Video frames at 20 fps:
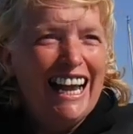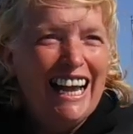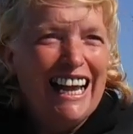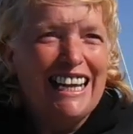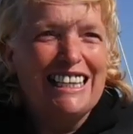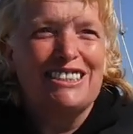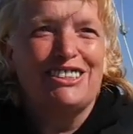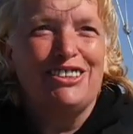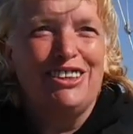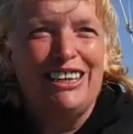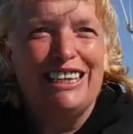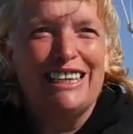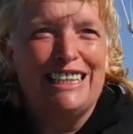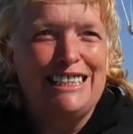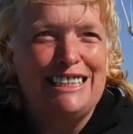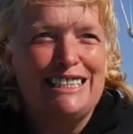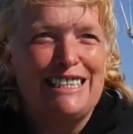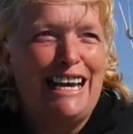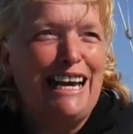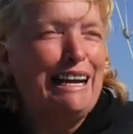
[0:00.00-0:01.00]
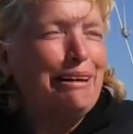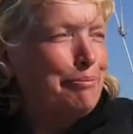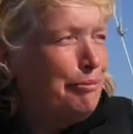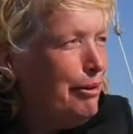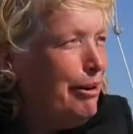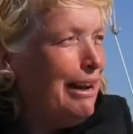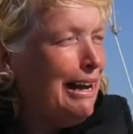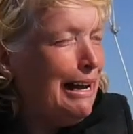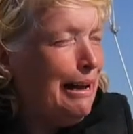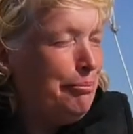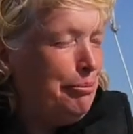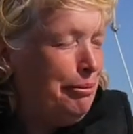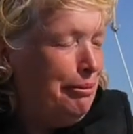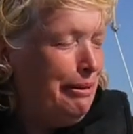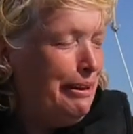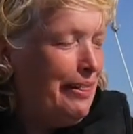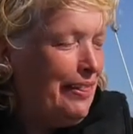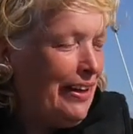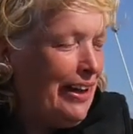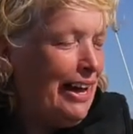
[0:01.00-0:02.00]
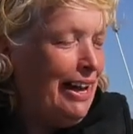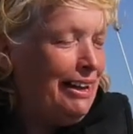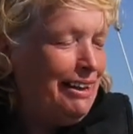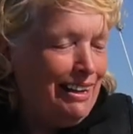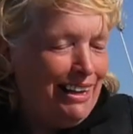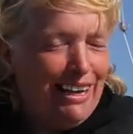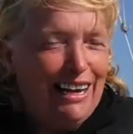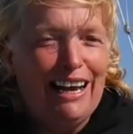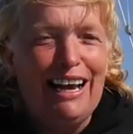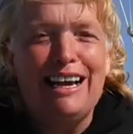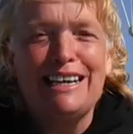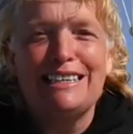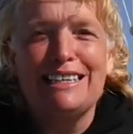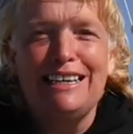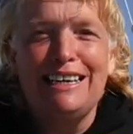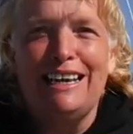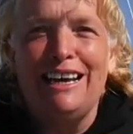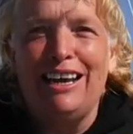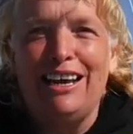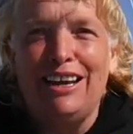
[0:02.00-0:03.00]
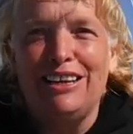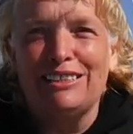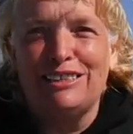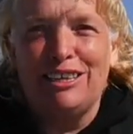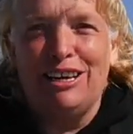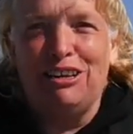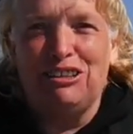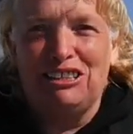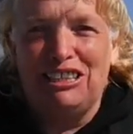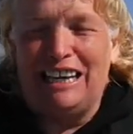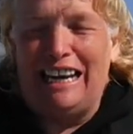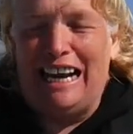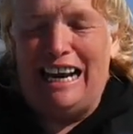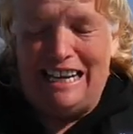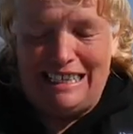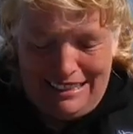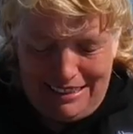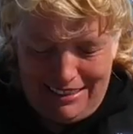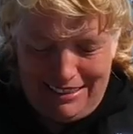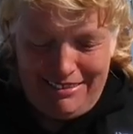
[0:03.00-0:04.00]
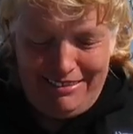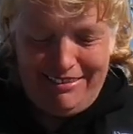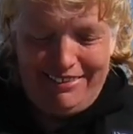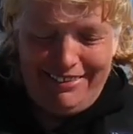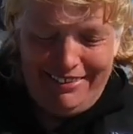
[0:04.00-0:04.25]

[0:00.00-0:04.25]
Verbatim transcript: That's all I can say. I'm quite happy with that. I didn't hurt Salty Lass.